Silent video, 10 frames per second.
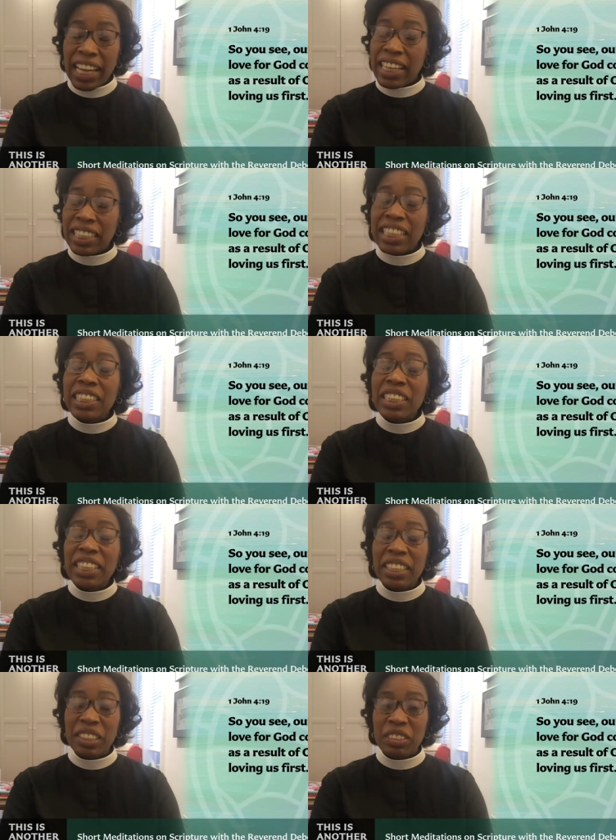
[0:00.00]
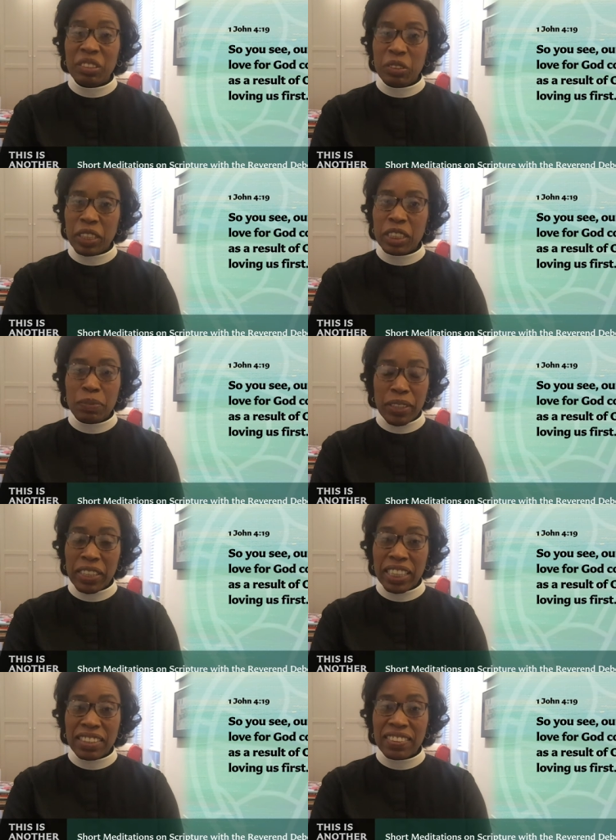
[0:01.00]
and continue to
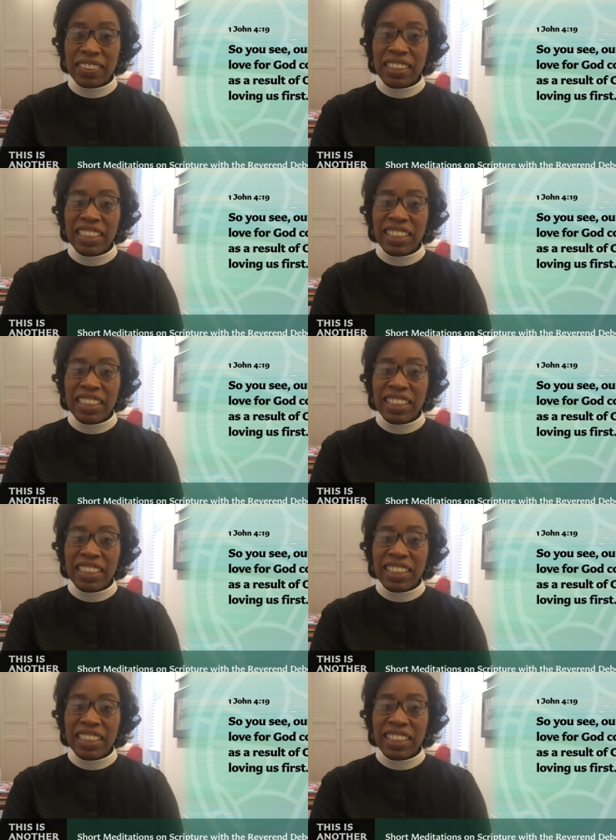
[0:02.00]
experience,